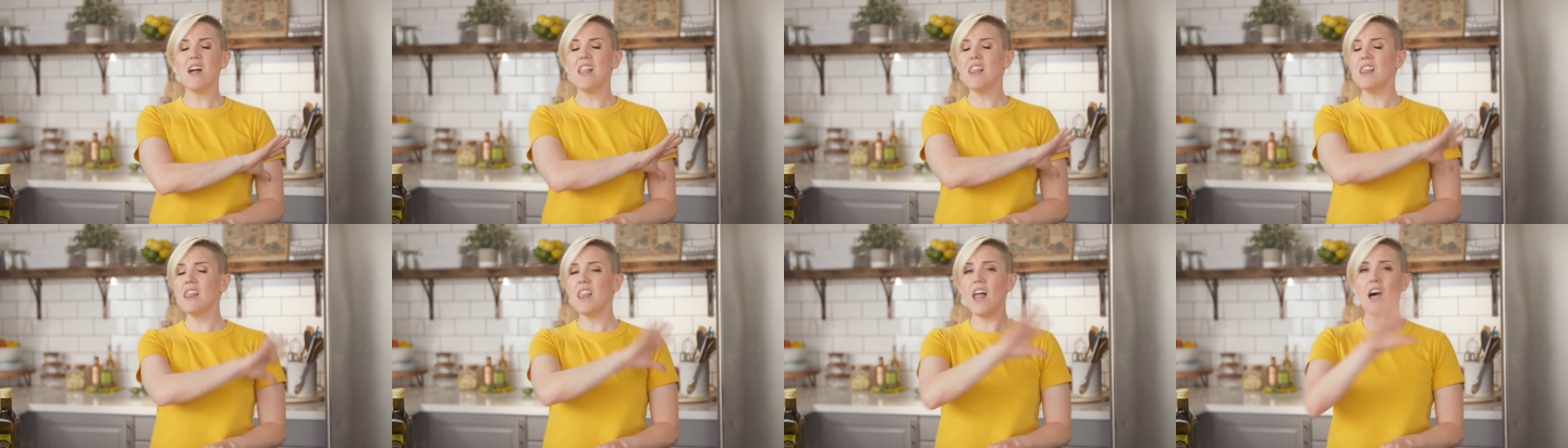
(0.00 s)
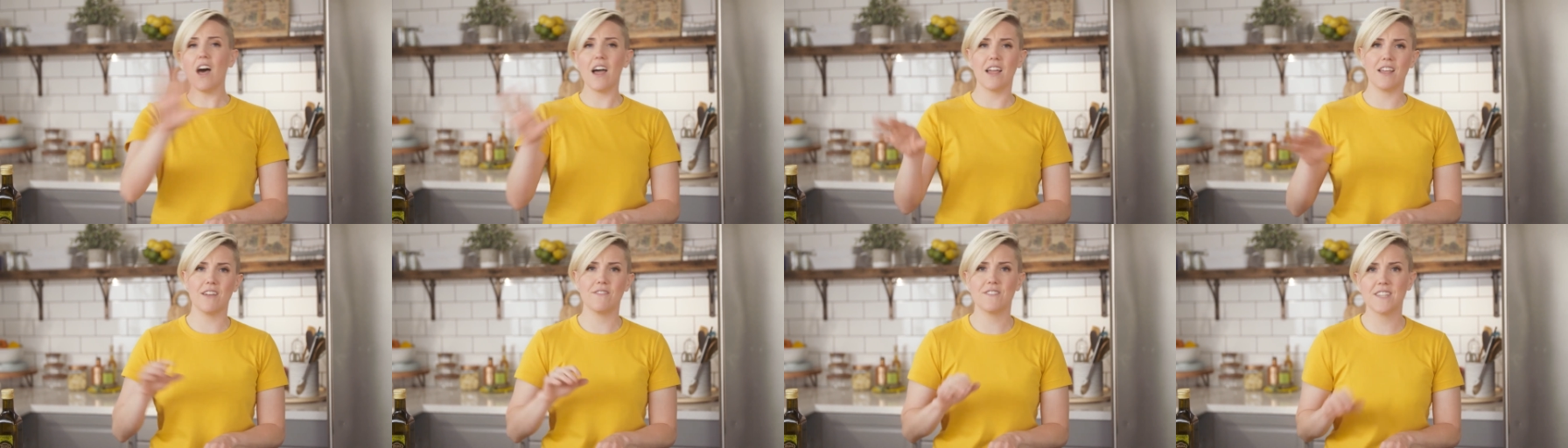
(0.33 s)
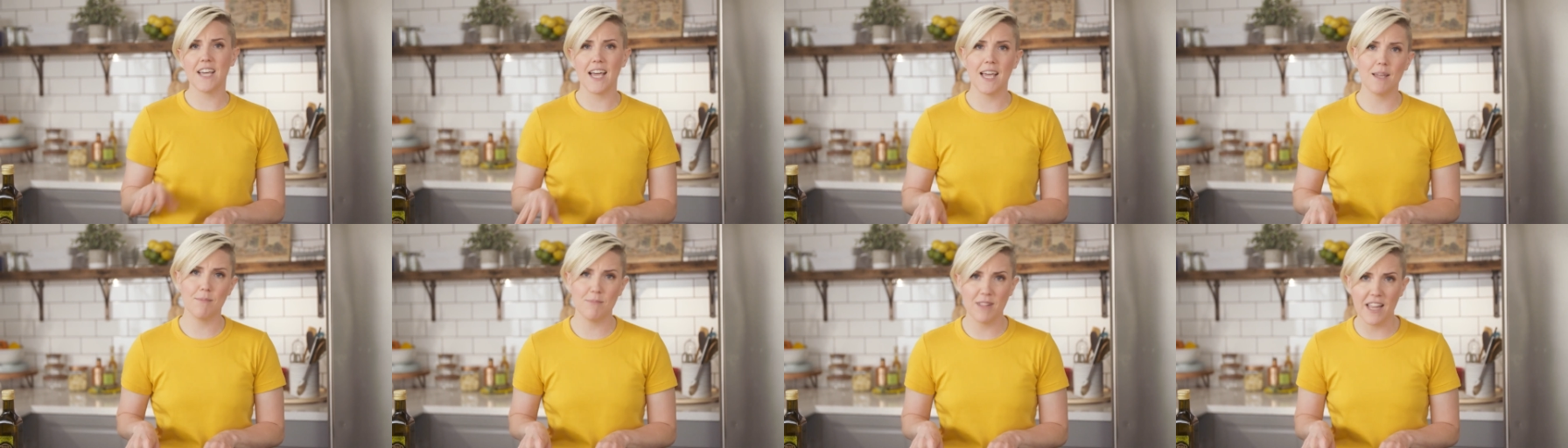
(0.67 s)
a lot of
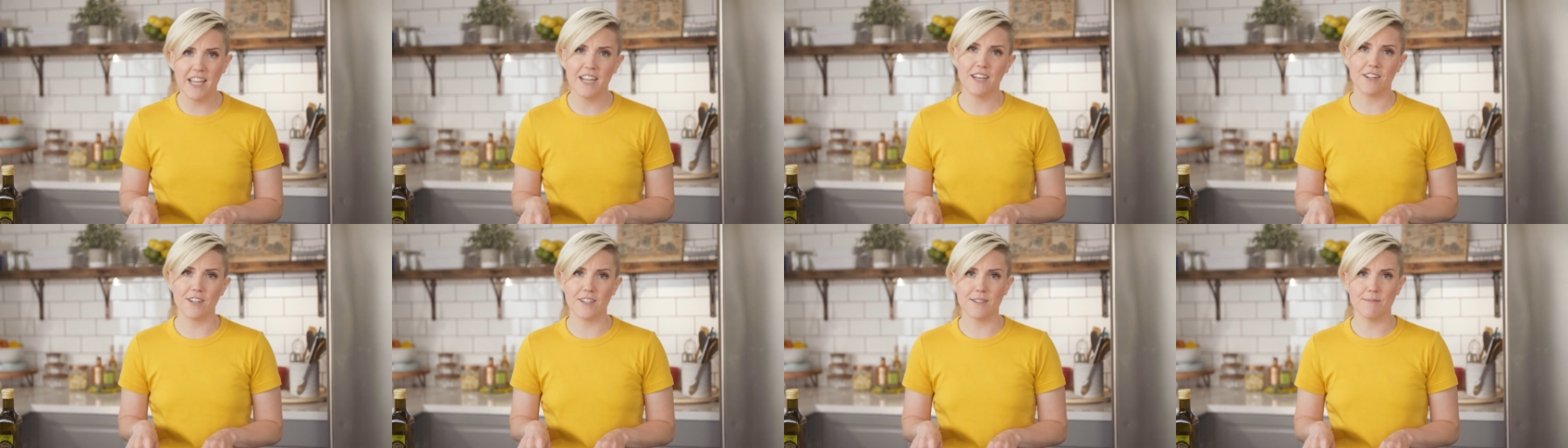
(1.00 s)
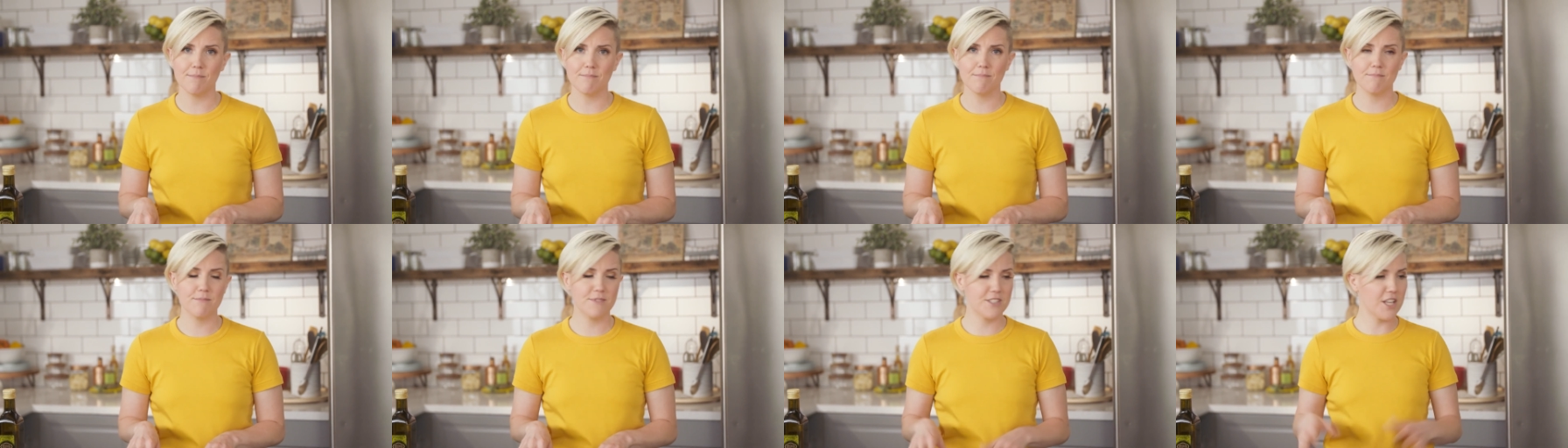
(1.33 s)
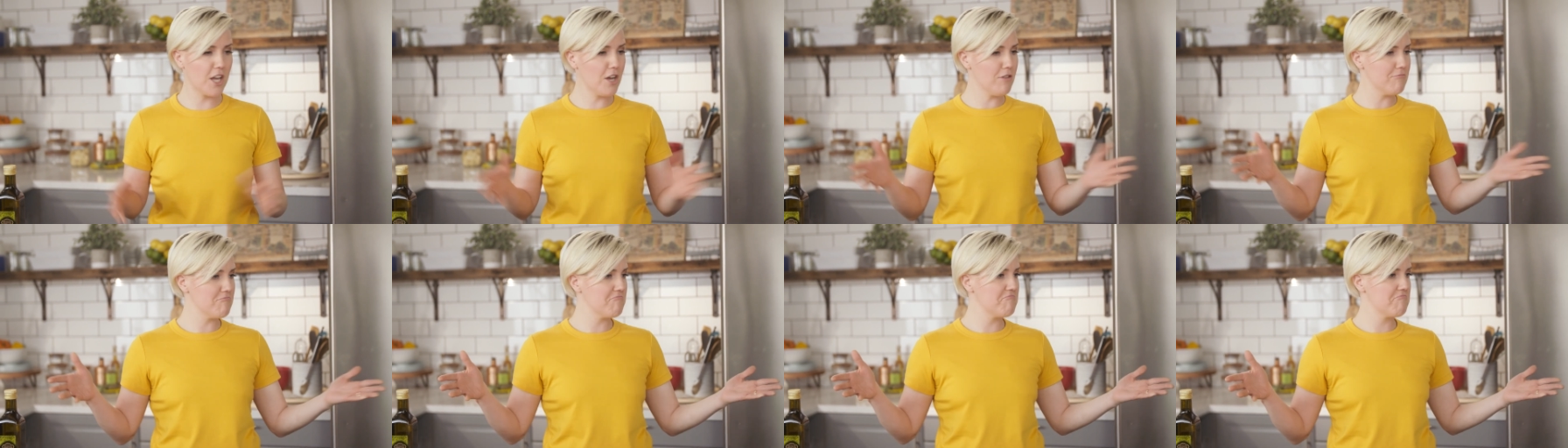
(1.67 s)
time later.
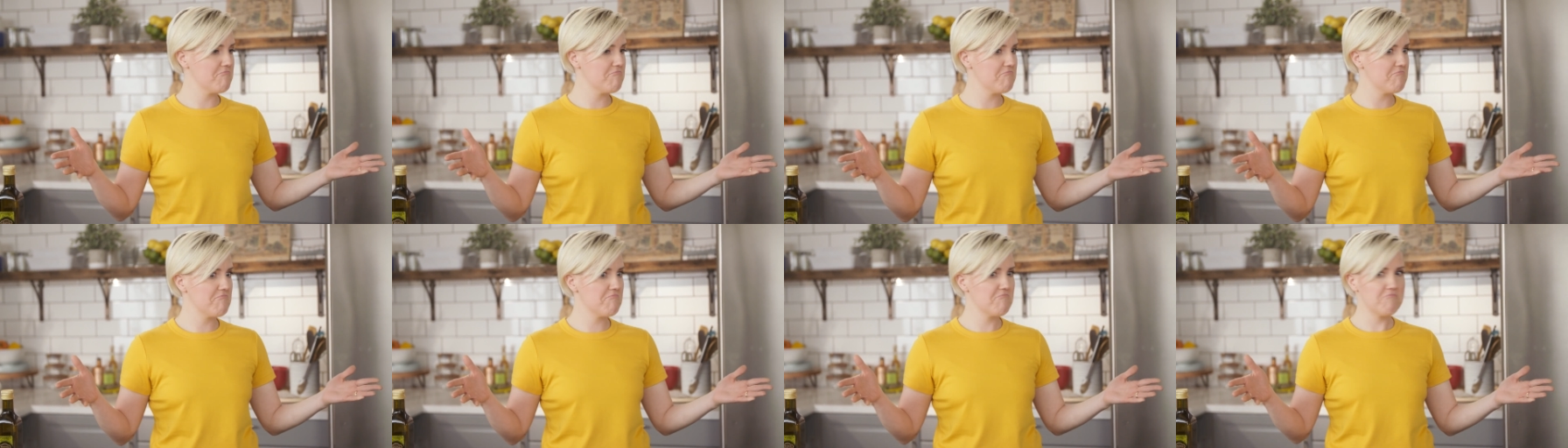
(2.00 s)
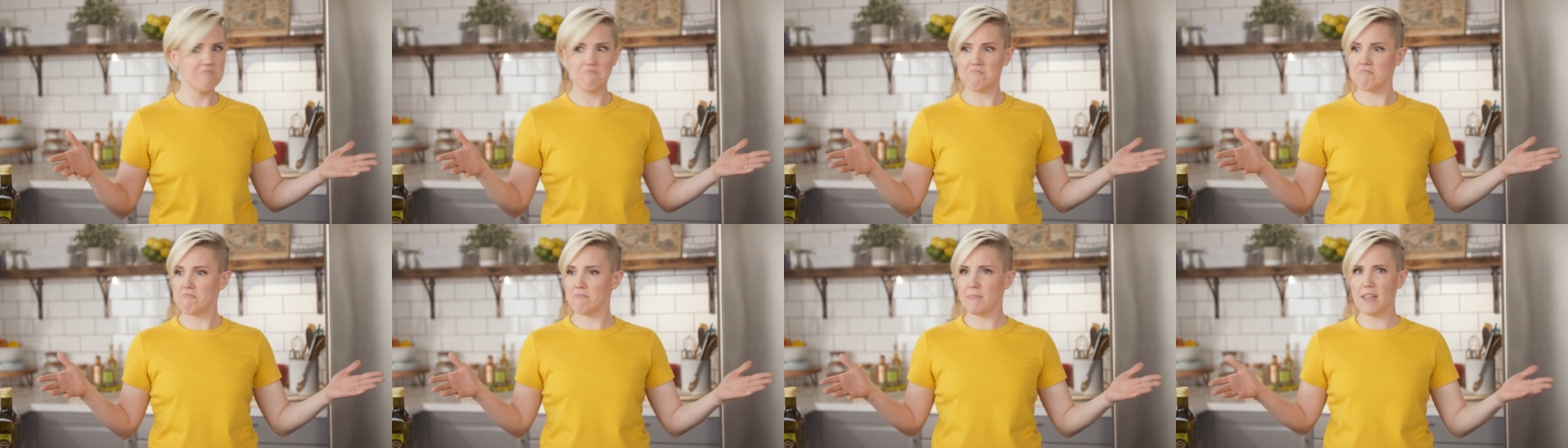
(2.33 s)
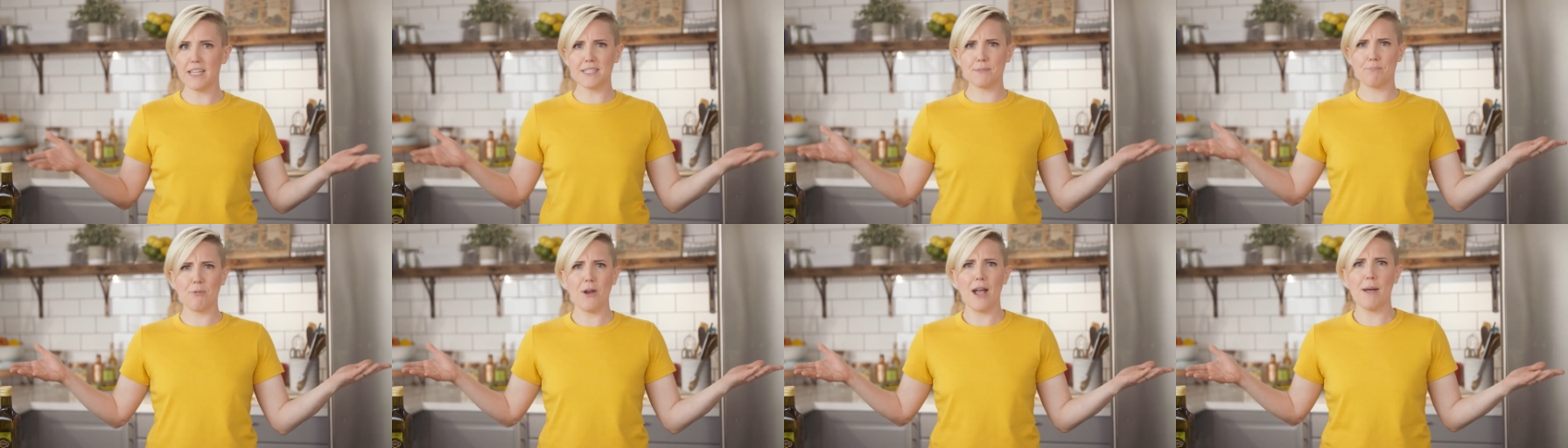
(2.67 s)
So,
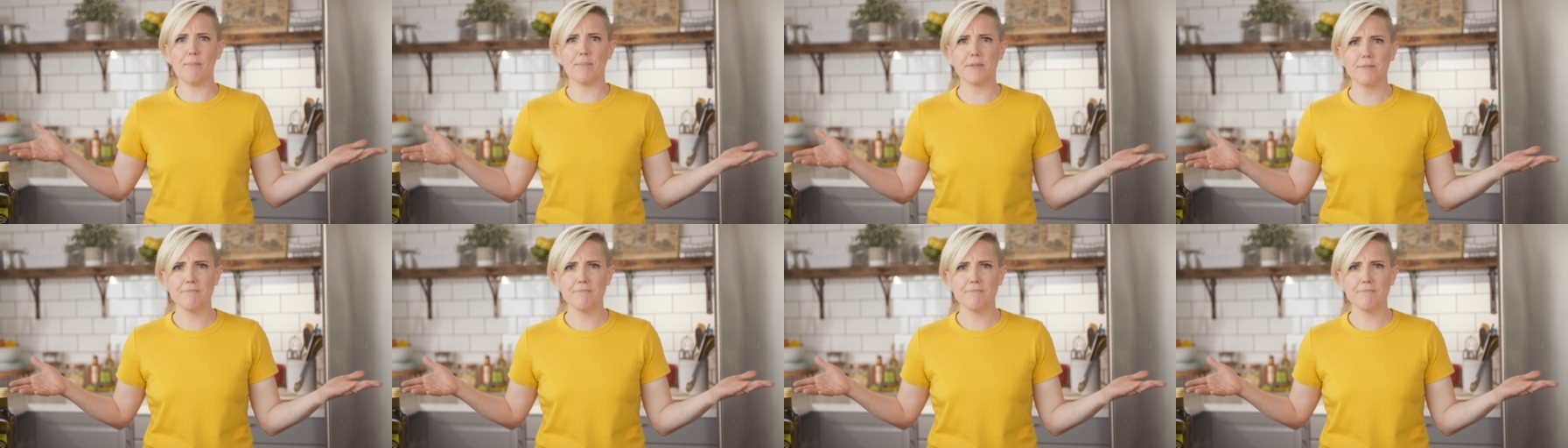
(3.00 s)
let's prep.